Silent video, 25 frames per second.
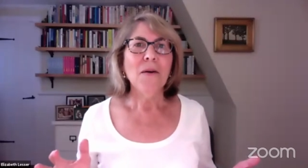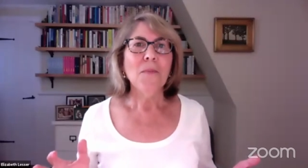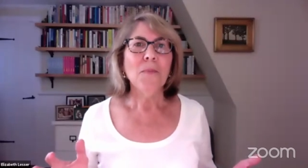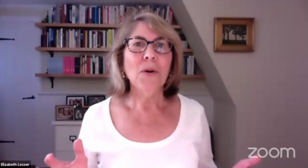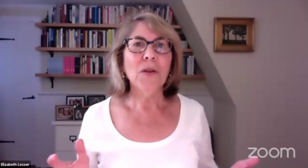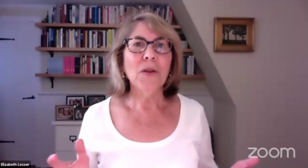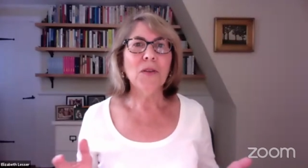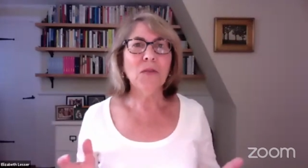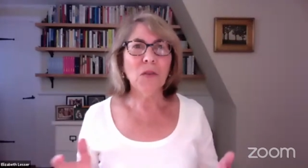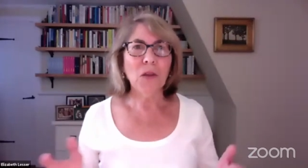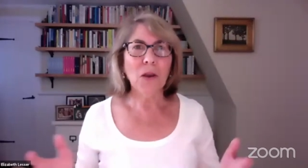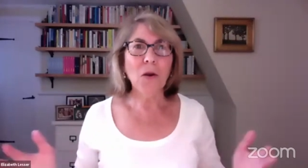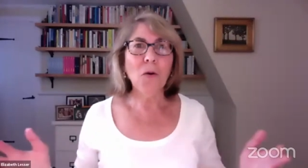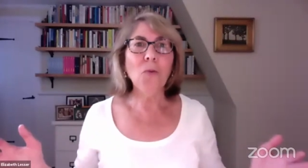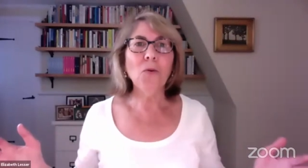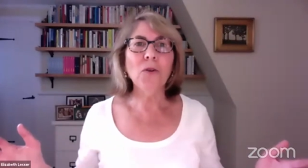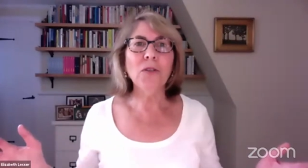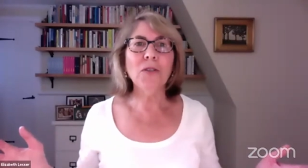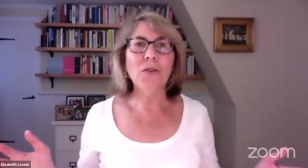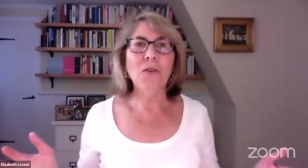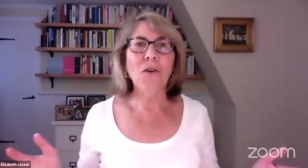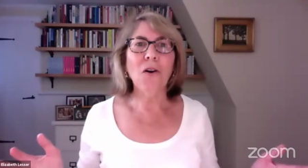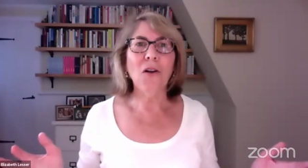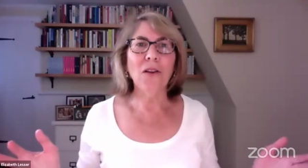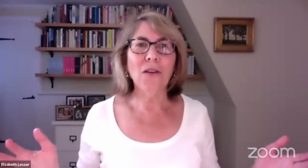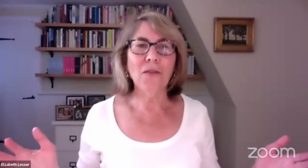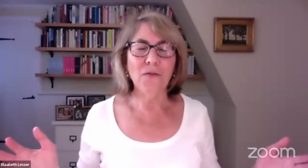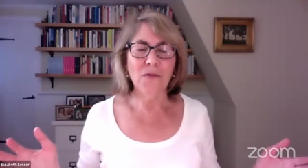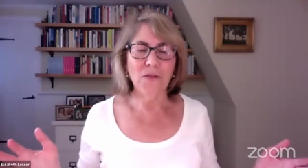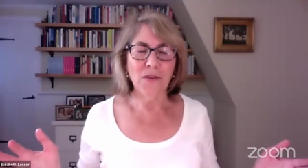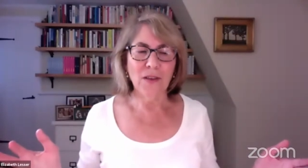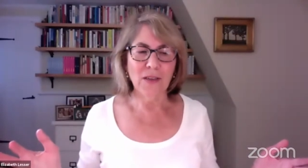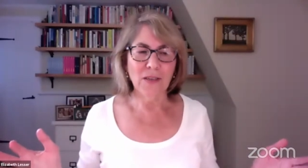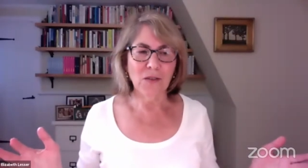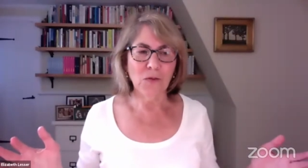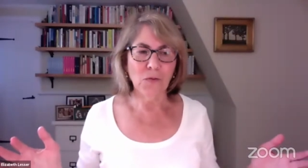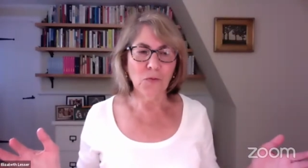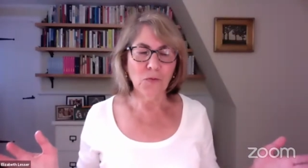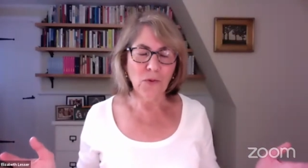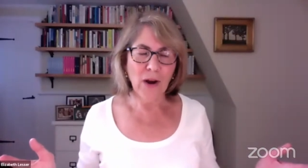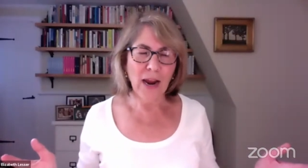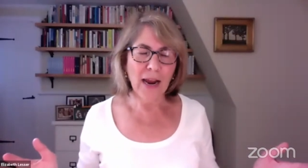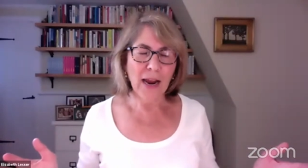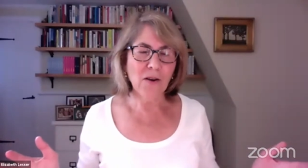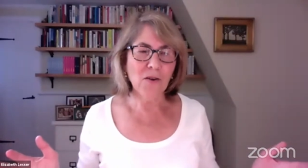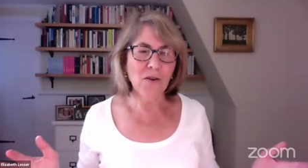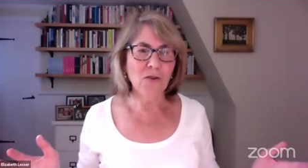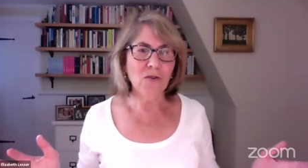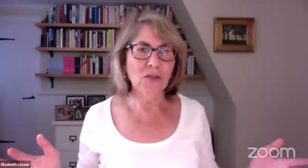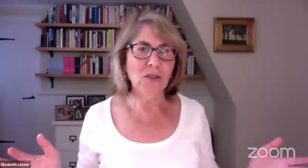but there was all of this
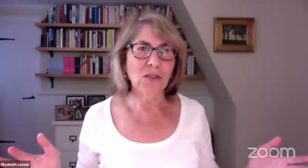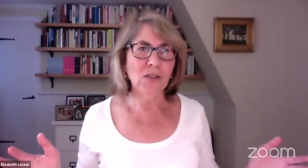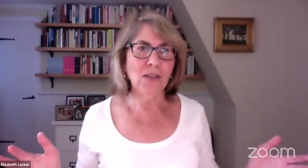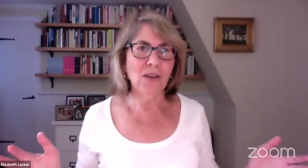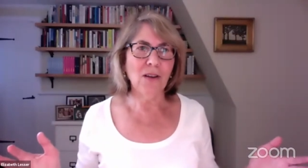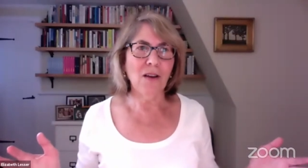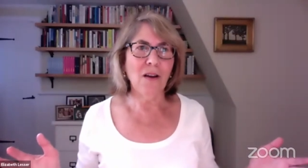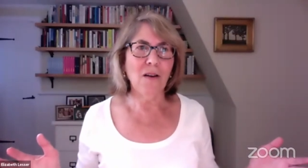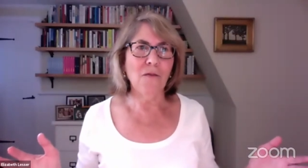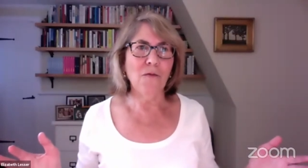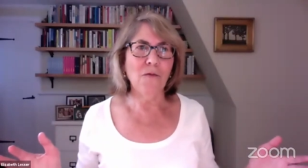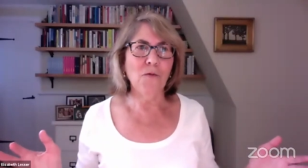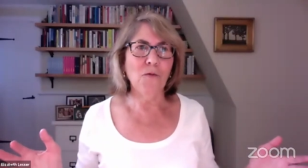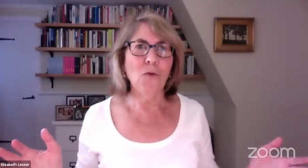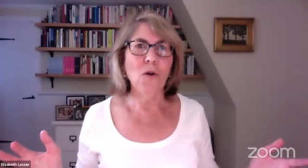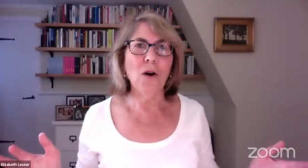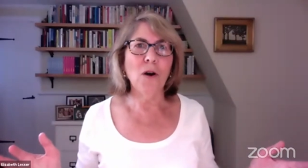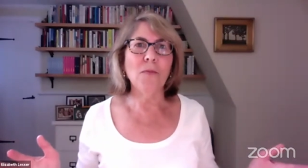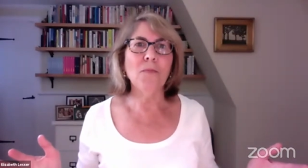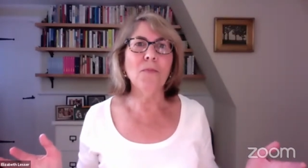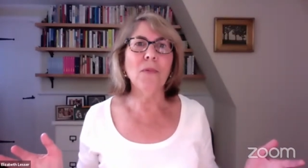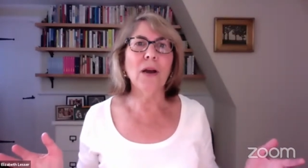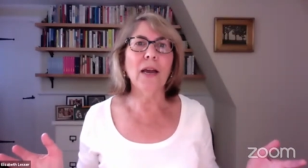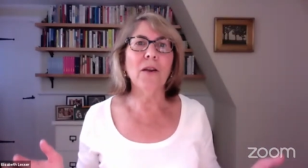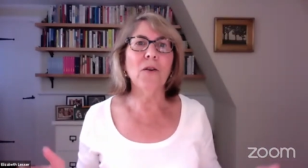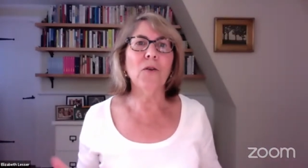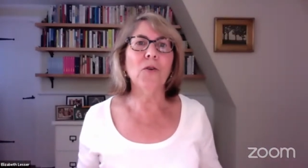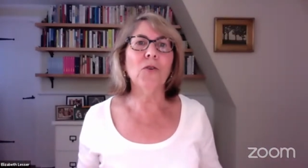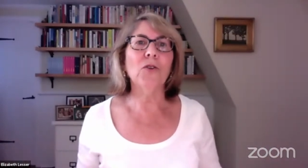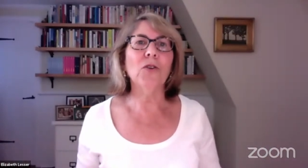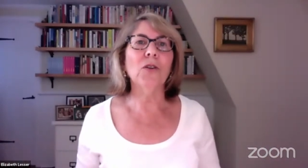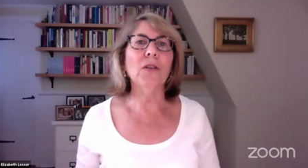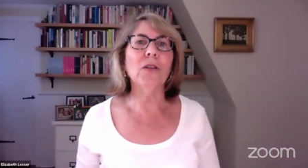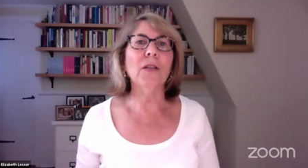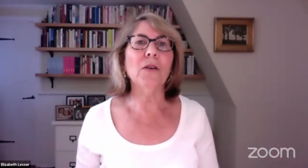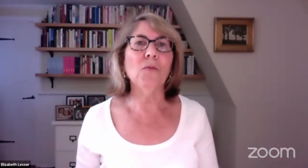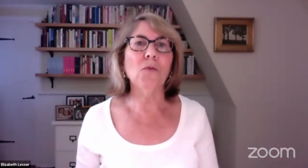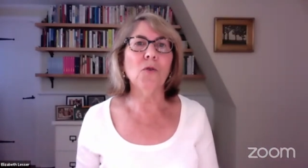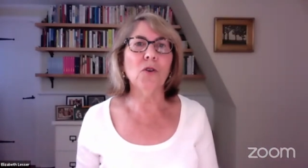records of what my early